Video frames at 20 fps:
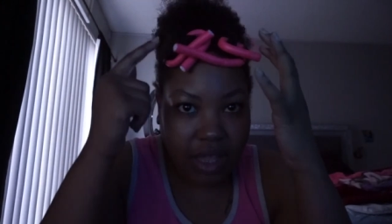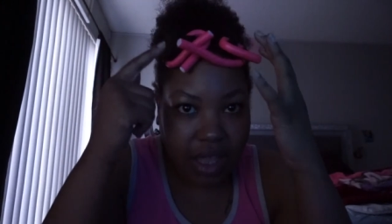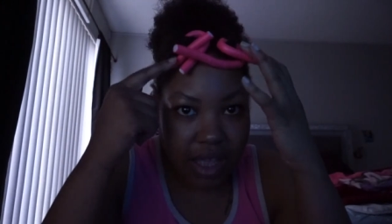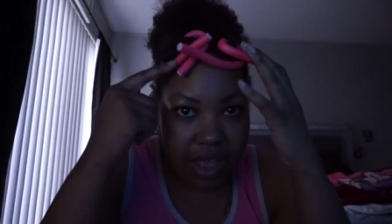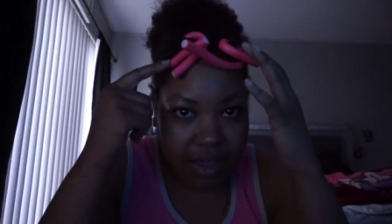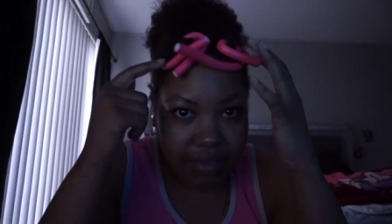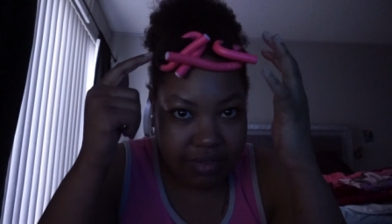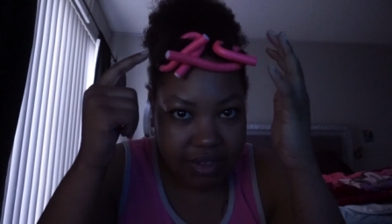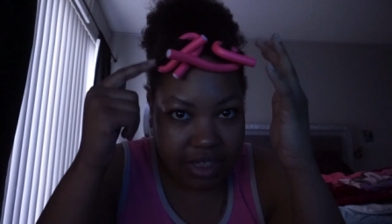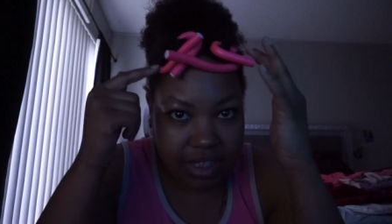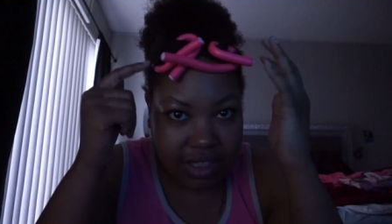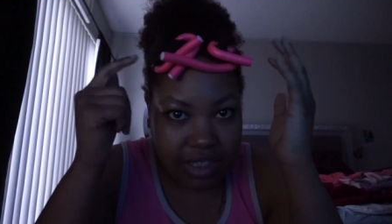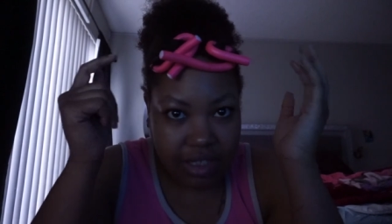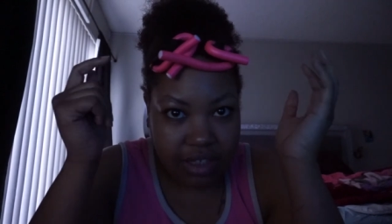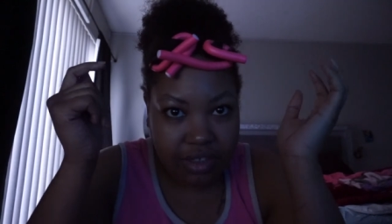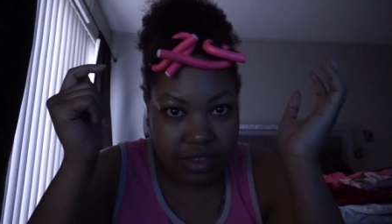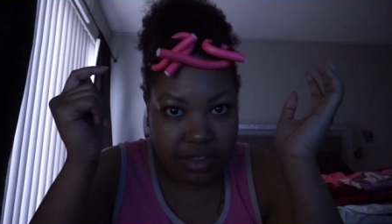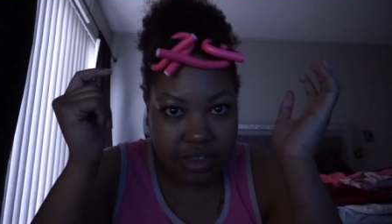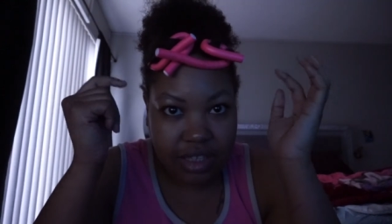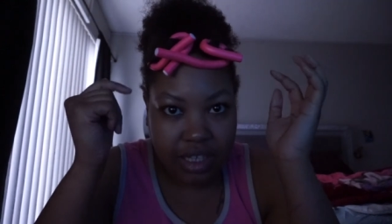I have these
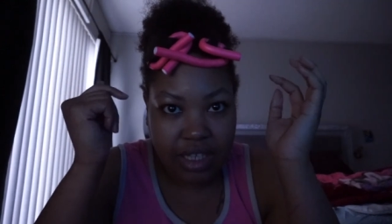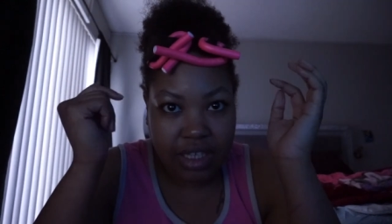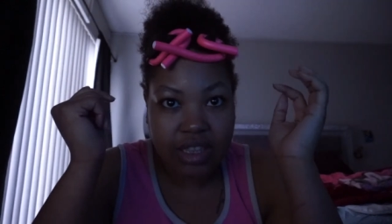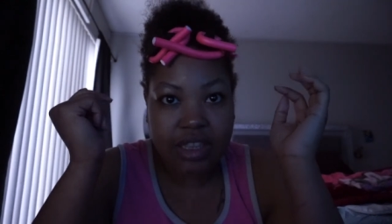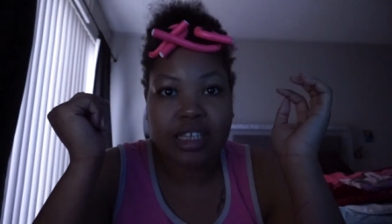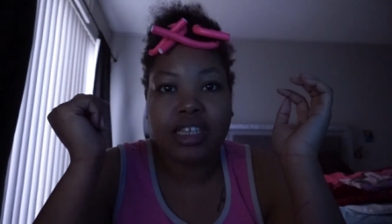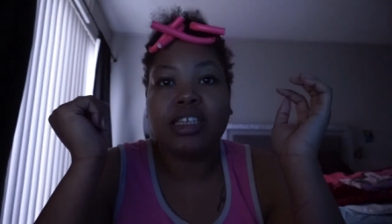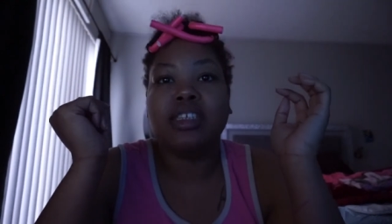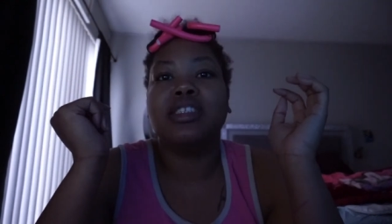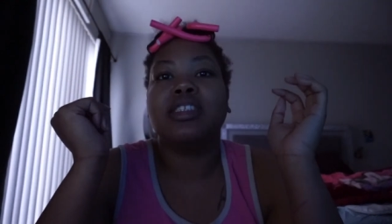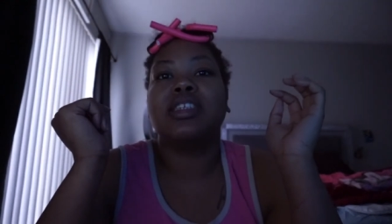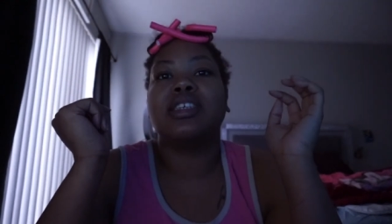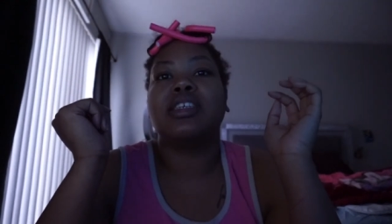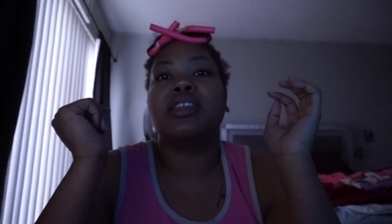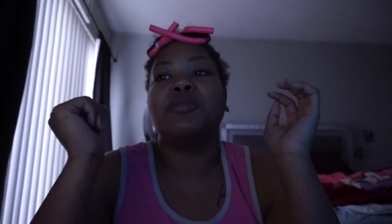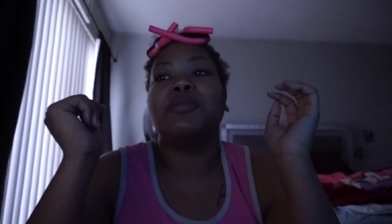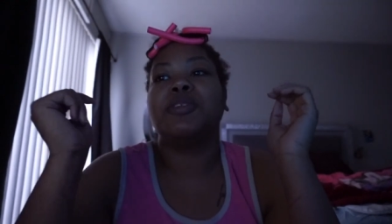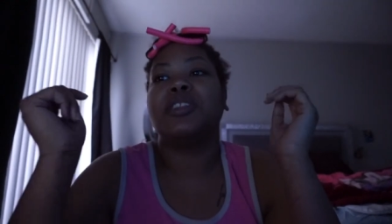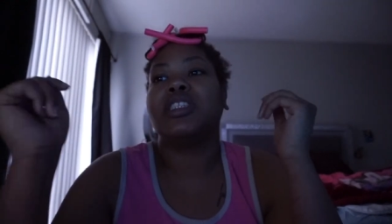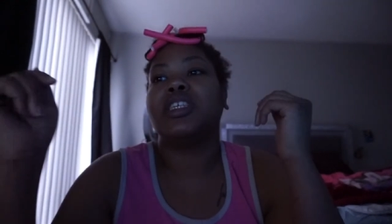little thing things in.
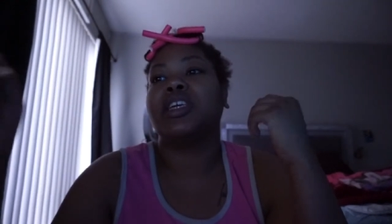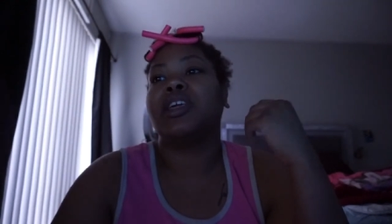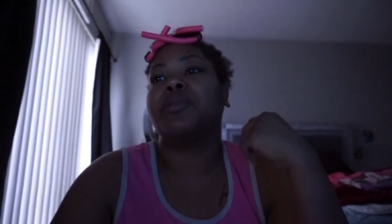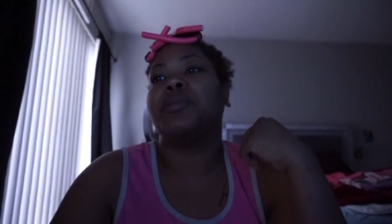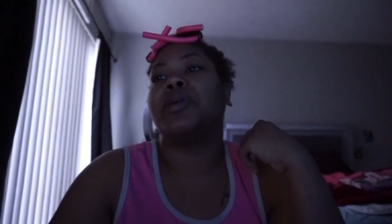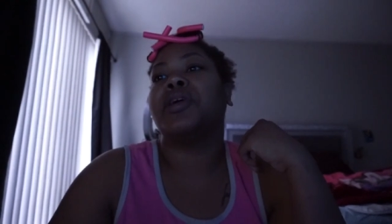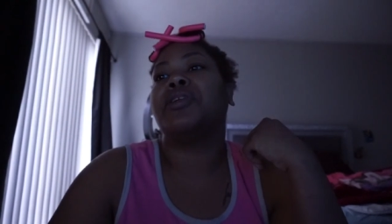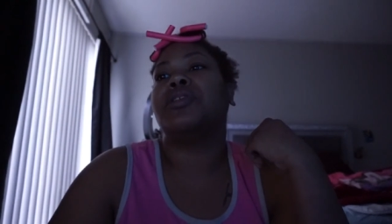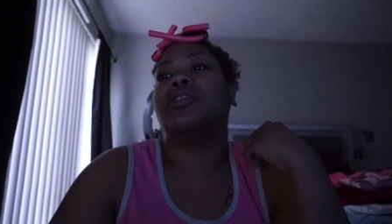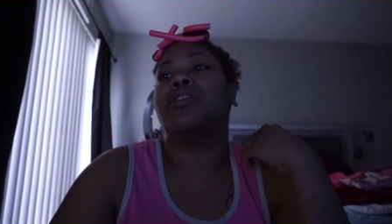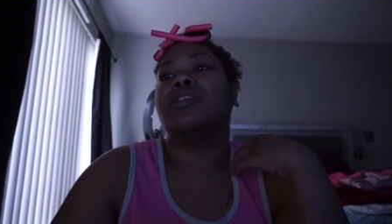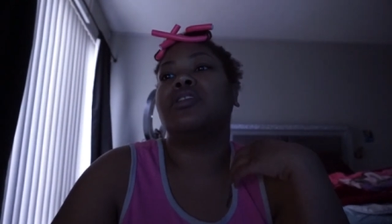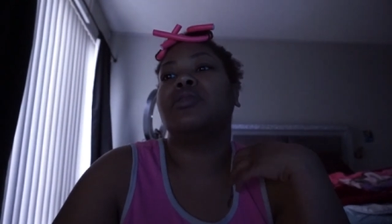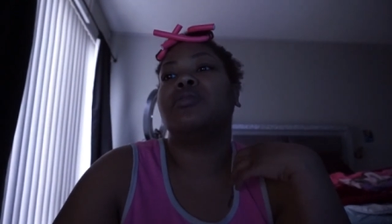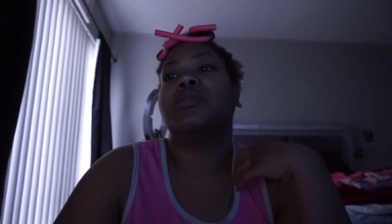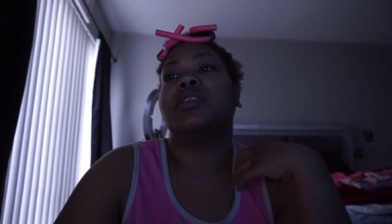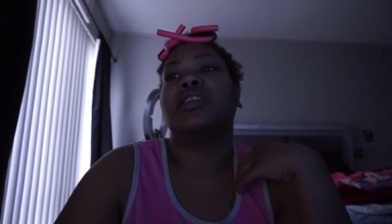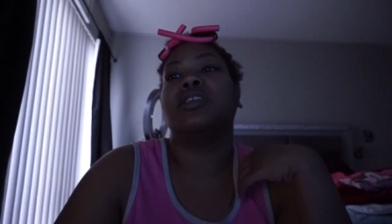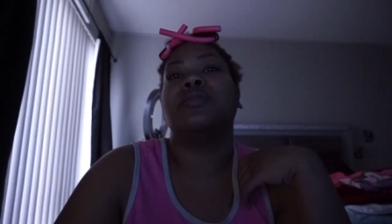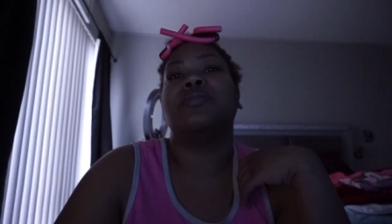I'm gonna take them out in a
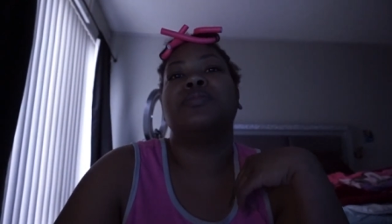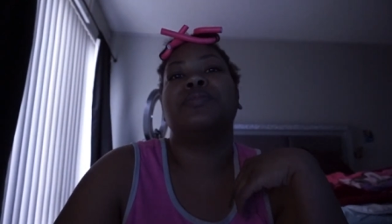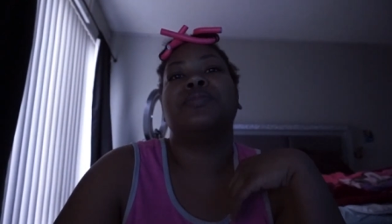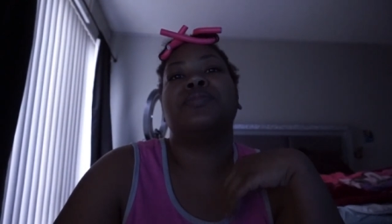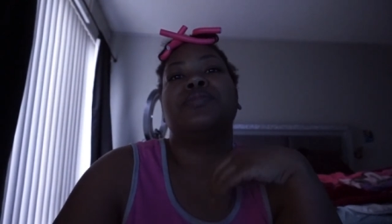little bit.